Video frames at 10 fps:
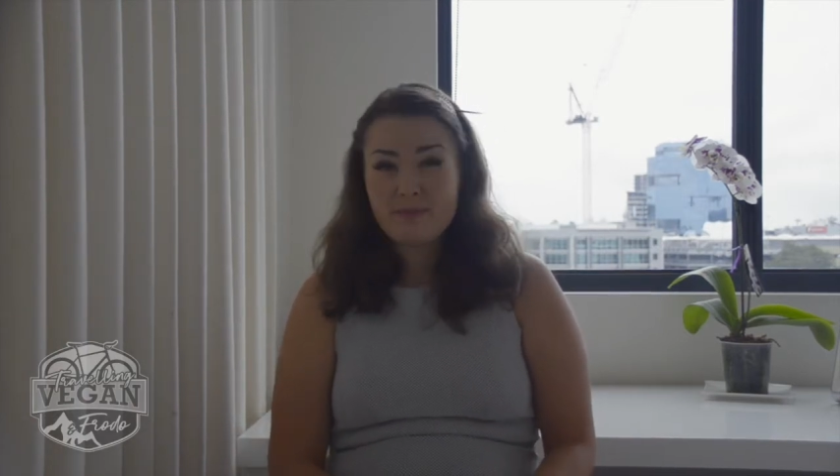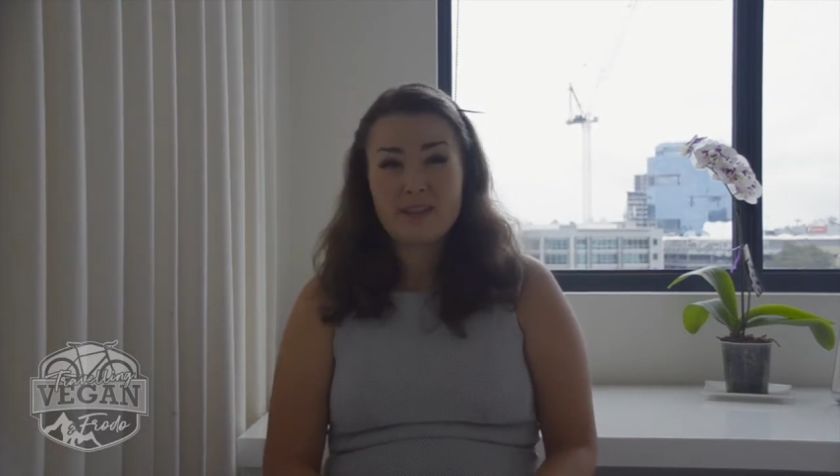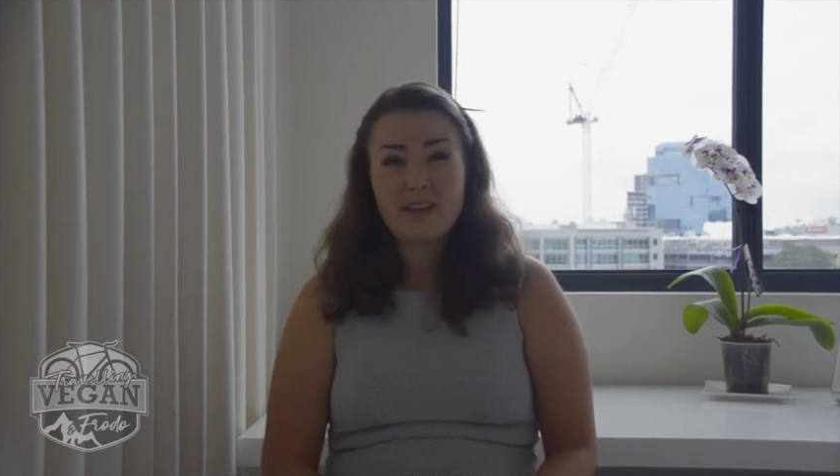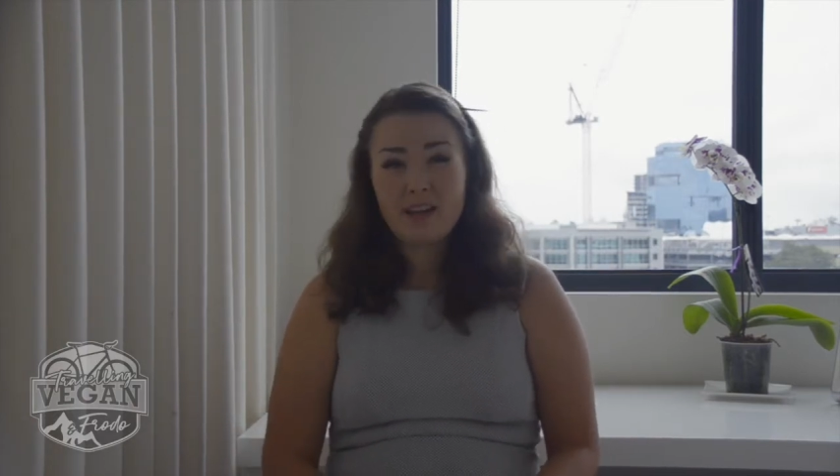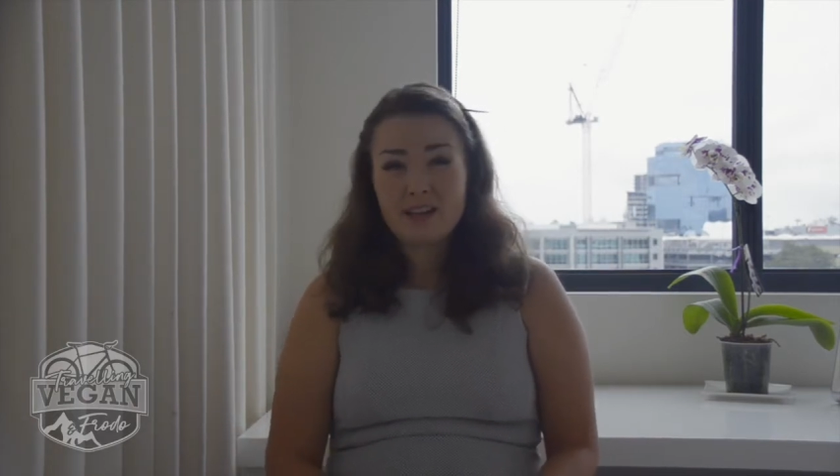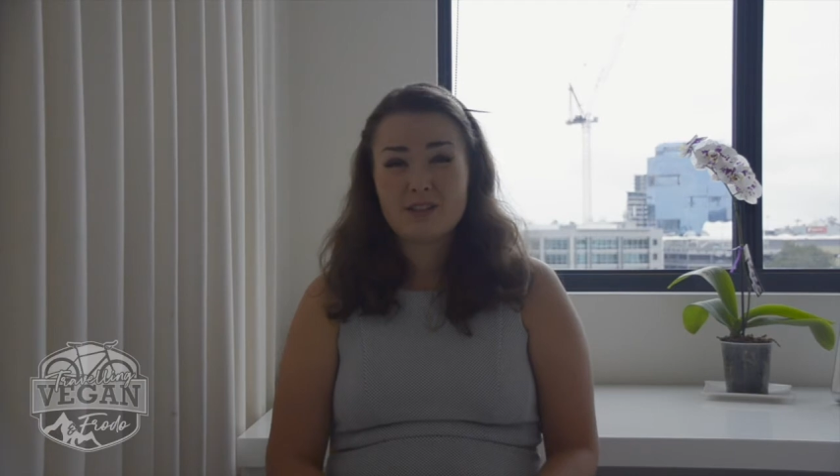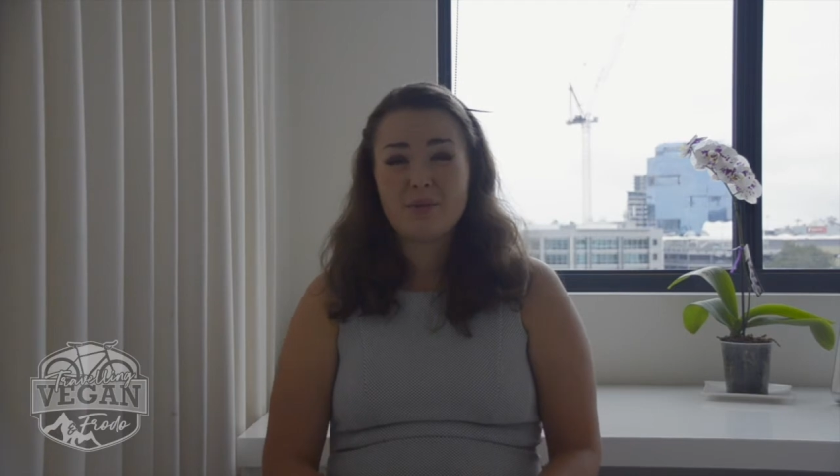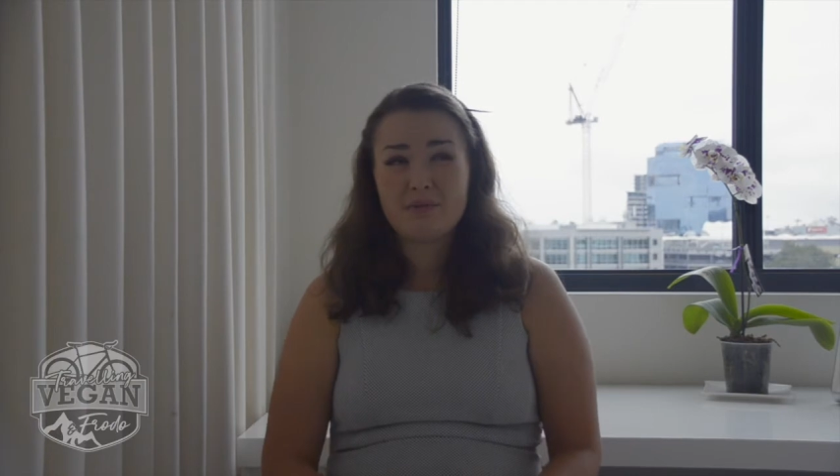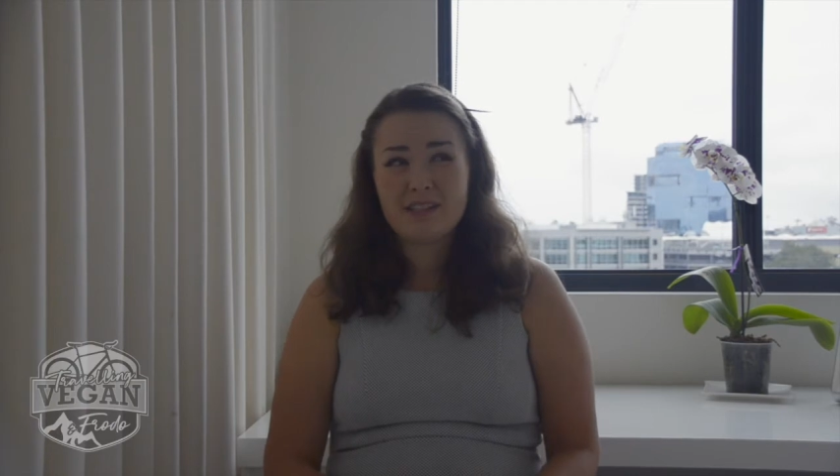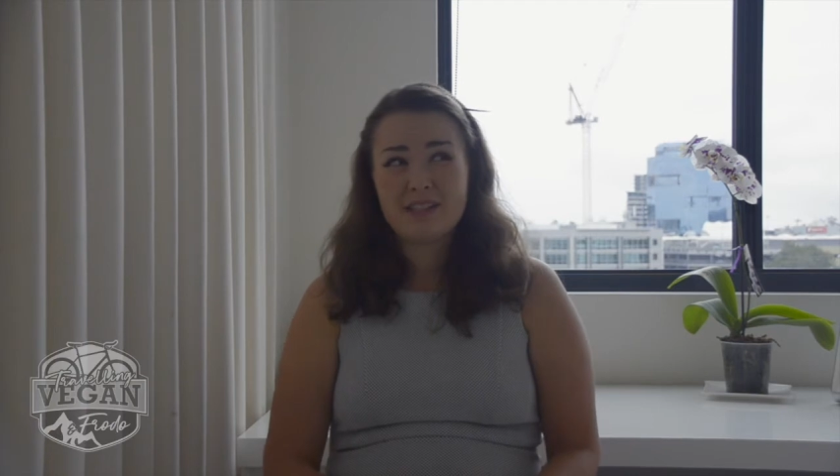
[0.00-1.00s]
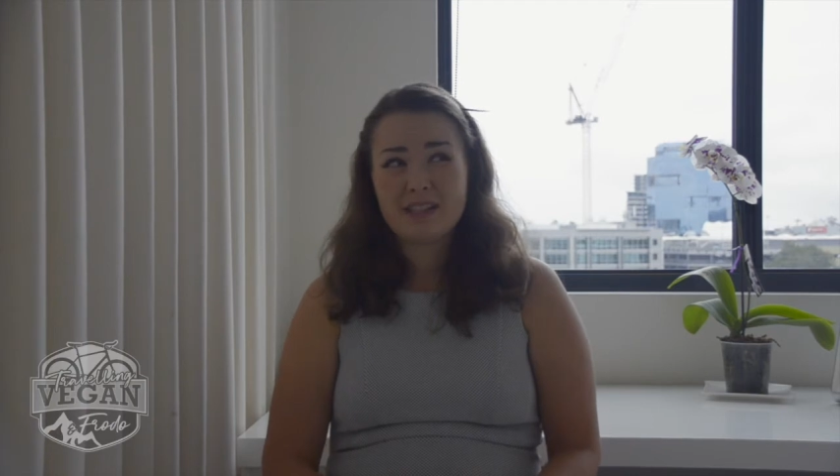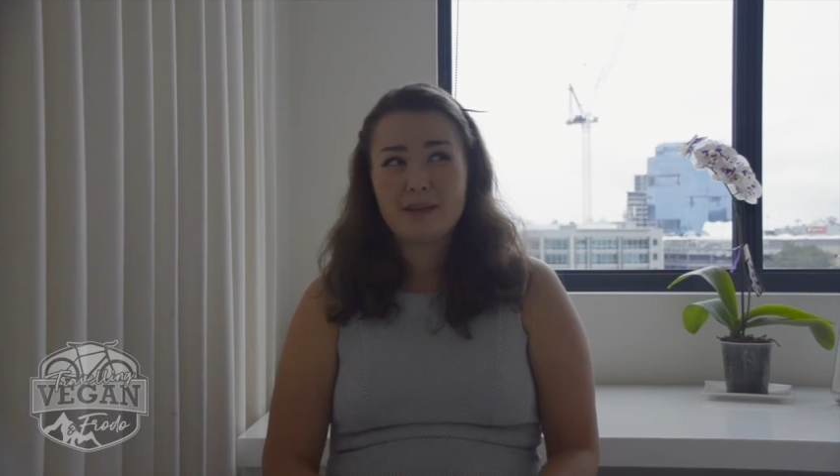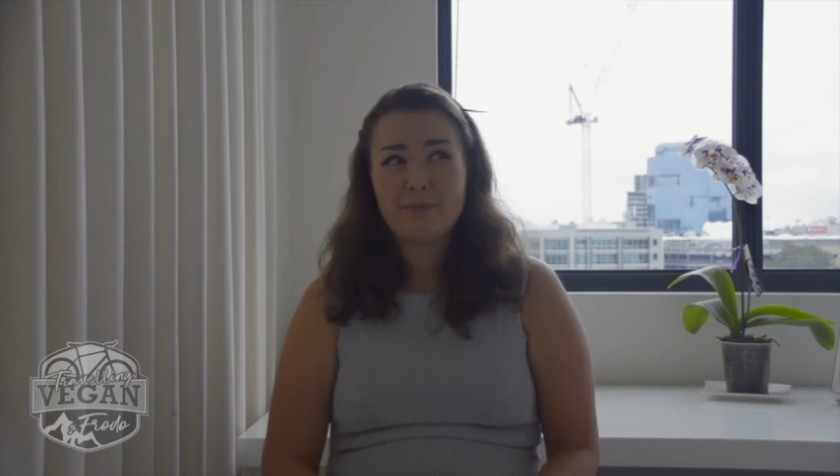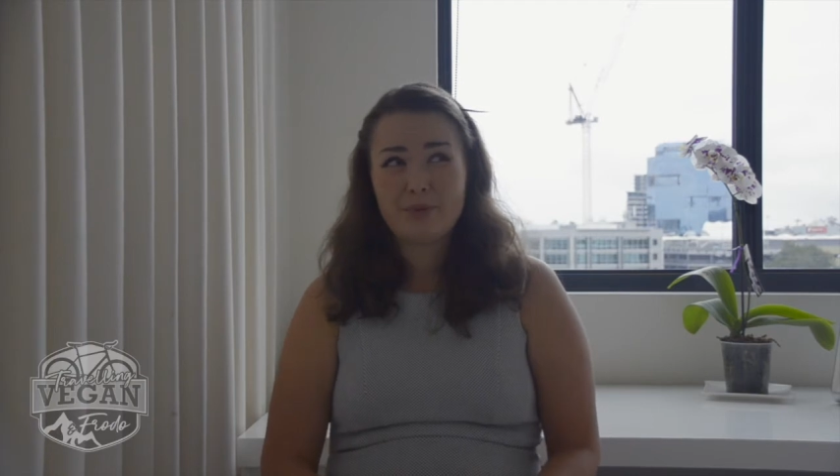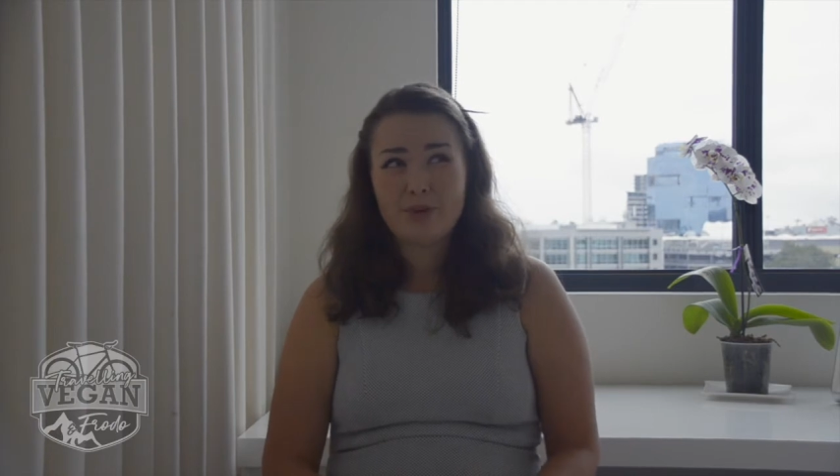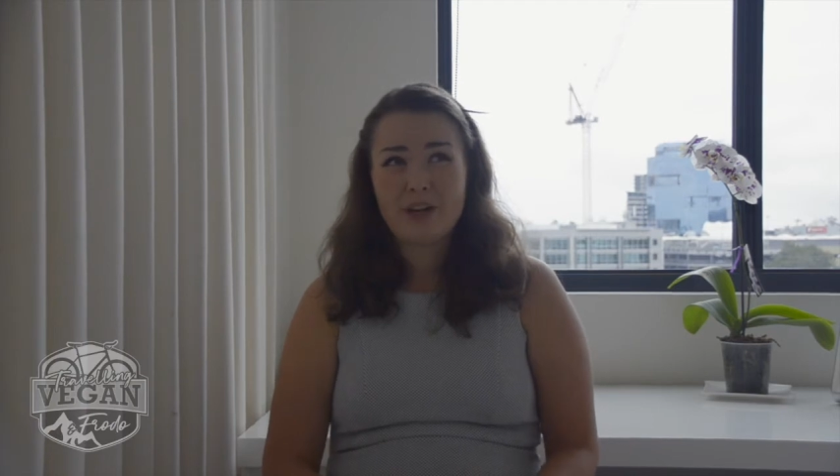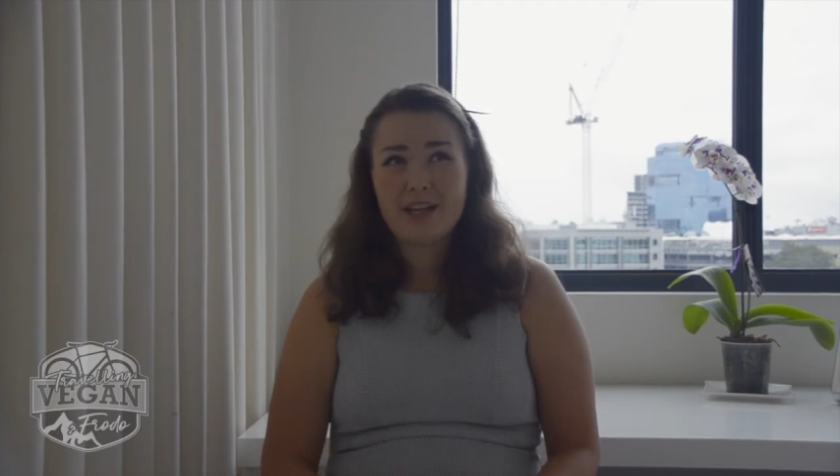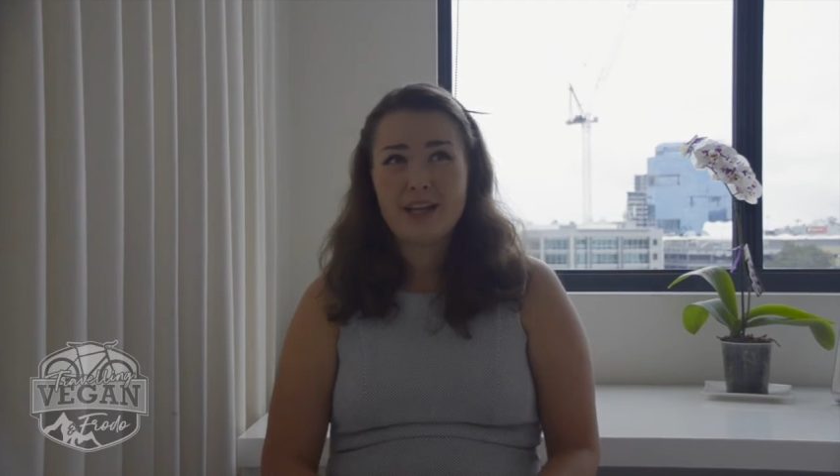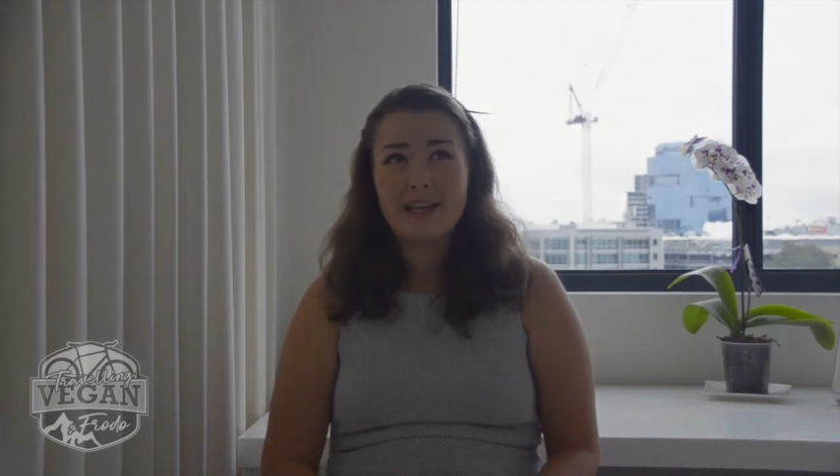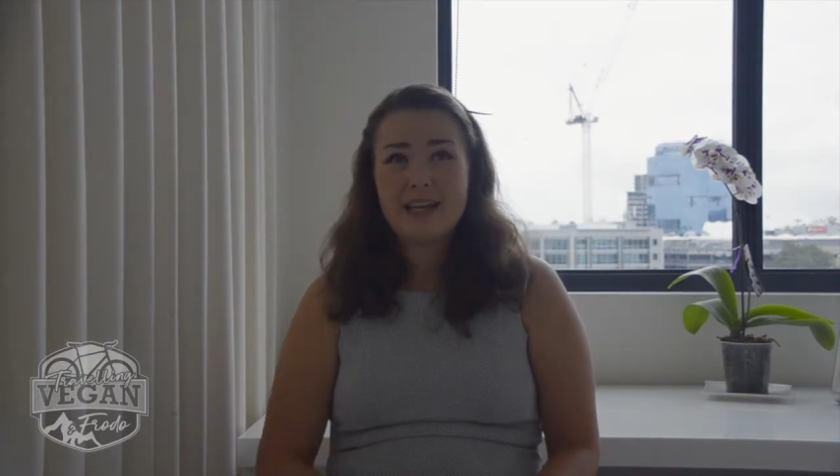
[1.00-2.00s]
but that is obviously
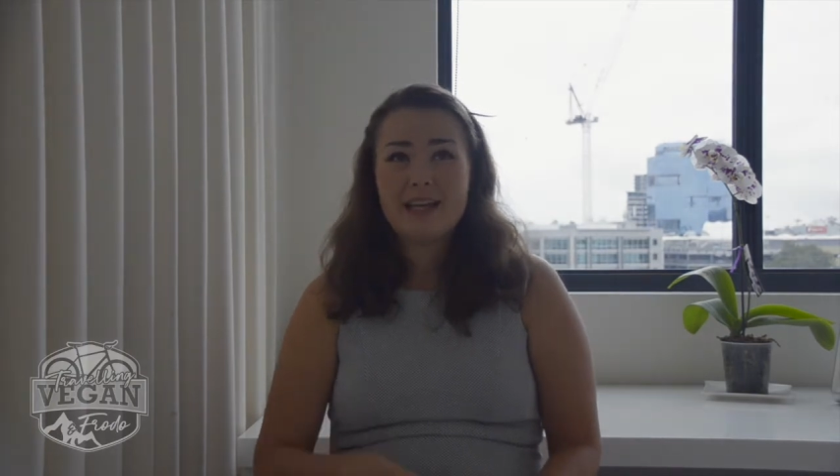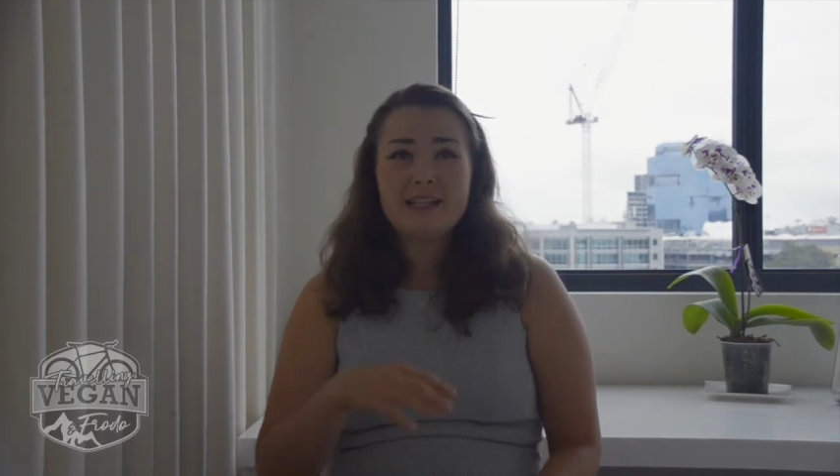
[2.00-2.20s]
pretty